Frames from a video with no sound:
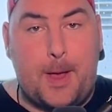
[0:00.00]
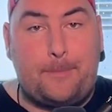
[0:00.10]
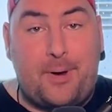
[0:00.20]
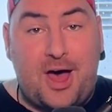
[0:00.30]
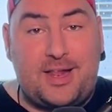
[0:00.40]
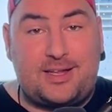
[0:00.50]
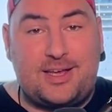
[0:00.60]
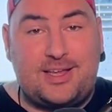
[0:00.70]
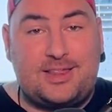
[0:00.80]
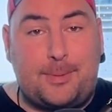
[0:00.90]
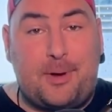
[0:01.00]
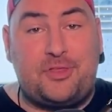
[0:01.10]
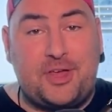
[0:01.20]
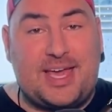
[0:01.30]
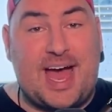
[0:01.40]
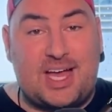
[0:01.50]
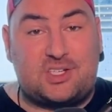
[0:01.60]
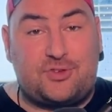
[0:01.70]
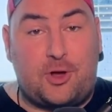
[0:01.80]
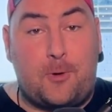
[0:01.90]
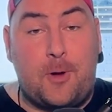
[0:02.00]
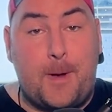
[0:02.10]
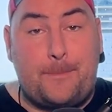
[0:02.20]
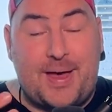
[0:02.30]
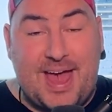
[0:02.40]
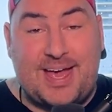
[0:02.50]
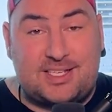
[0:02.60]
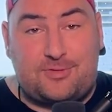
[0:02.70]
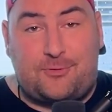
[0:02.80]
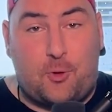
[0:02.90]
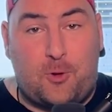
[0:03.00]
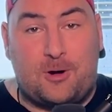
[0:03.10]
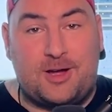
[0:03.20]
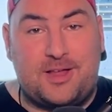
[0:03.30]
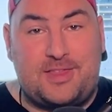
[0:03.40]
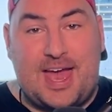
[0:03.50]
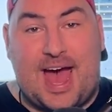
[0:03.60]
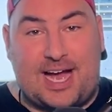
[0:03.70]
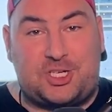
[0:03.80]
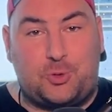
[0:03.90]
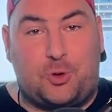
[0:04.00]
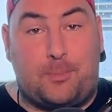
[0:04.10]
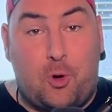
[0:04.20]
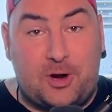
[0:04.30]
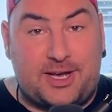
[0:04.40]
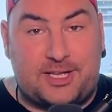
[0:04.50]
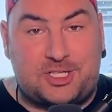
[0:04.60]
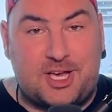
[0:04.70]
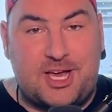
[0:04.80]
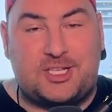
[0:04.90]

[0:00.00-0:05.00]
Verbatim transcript: but the monthly cash flow pays for the actual mortgage.